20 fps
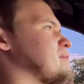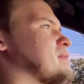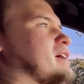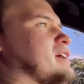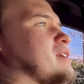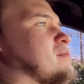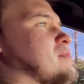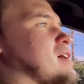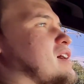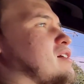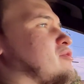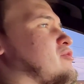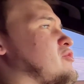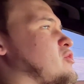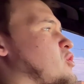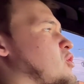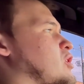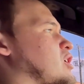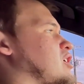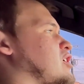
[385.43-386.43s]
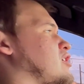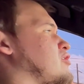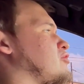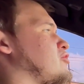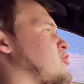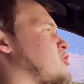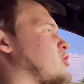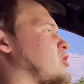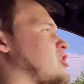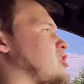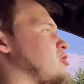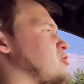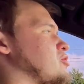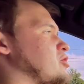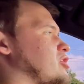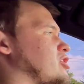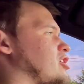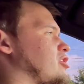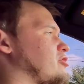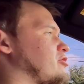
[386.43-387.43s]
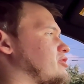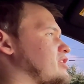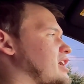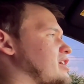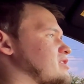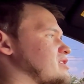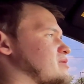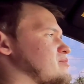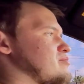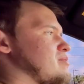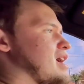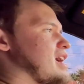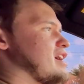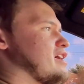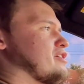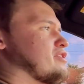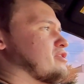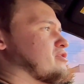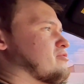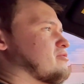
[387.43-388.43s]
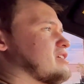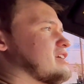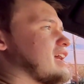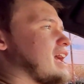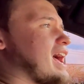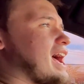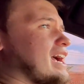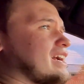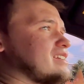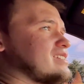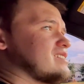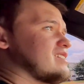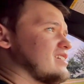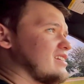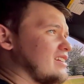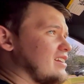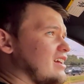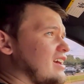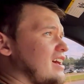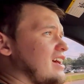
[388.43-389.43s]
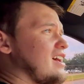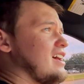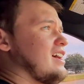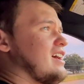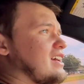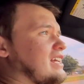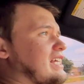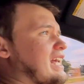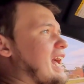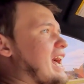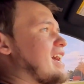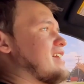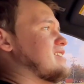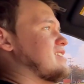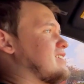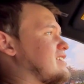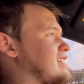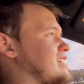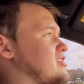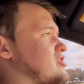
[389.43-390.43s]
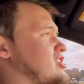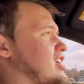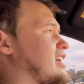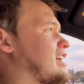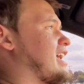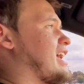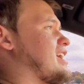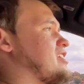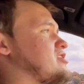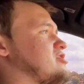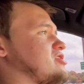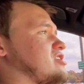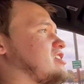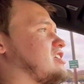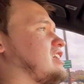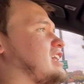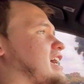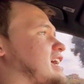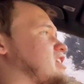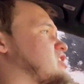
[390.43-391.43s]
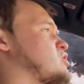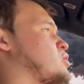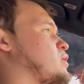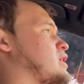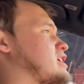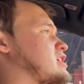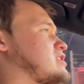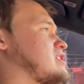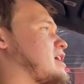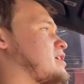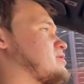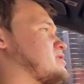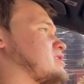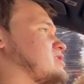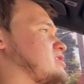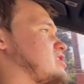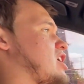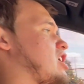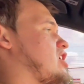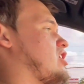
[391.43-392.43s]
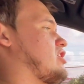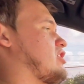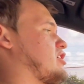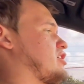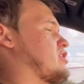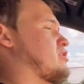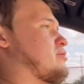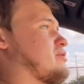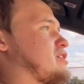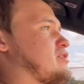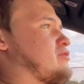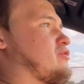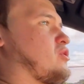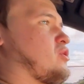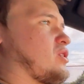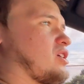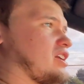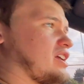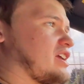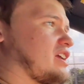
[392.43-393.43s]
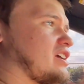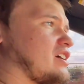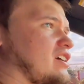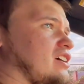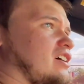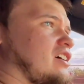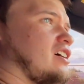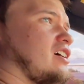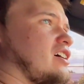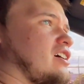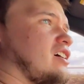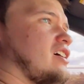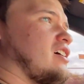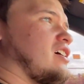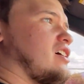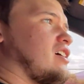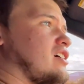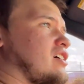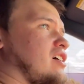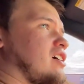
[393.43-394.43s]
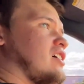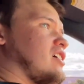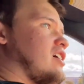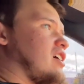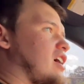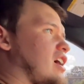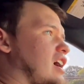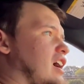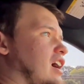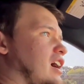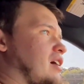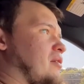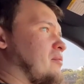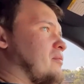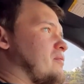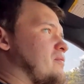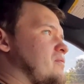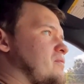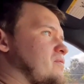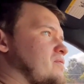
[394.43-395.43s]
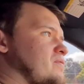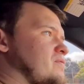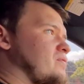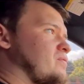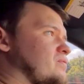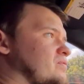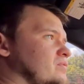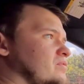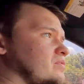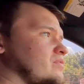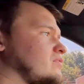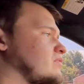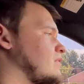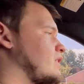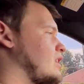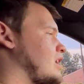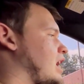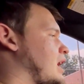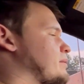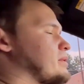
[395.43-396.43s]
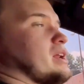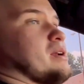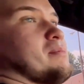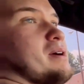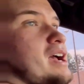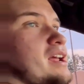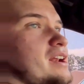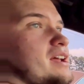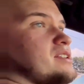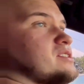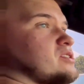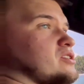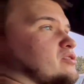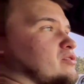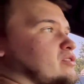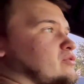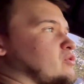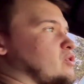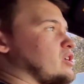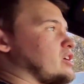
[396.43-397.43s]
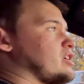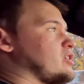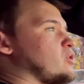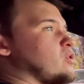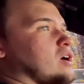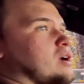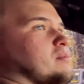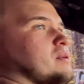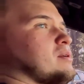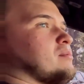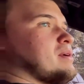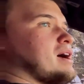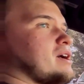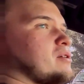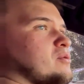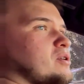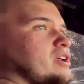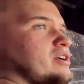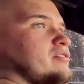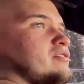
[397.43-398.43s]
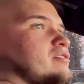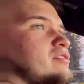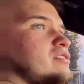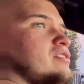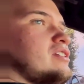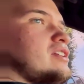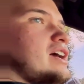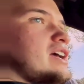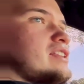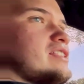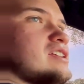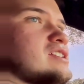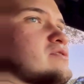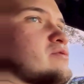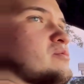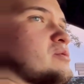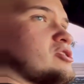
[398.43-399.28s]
not gonna buy a four owner, 100,000 mile, 3 accident, cat delete, check engine light, $20,000 340. I'm gonna buy a nicer 340, or I'm gonna buy one like this from a